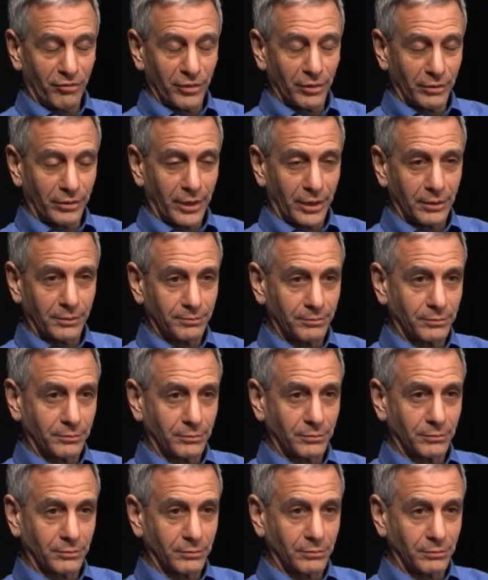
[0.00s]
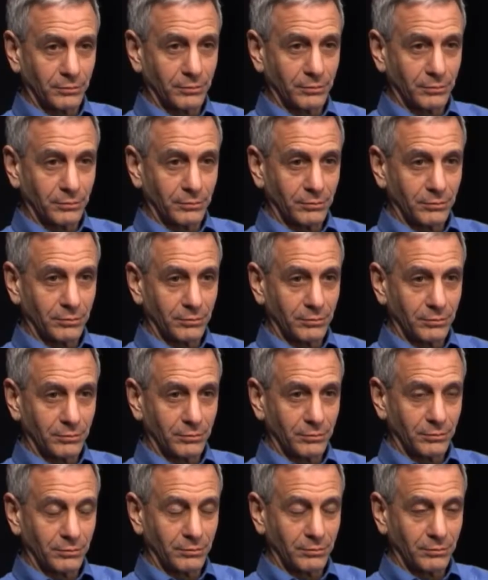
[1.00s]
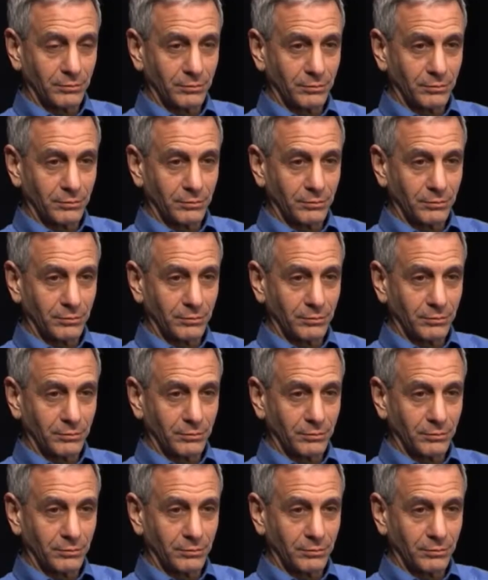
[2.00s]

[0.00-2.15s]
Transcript: over, yeah. And that.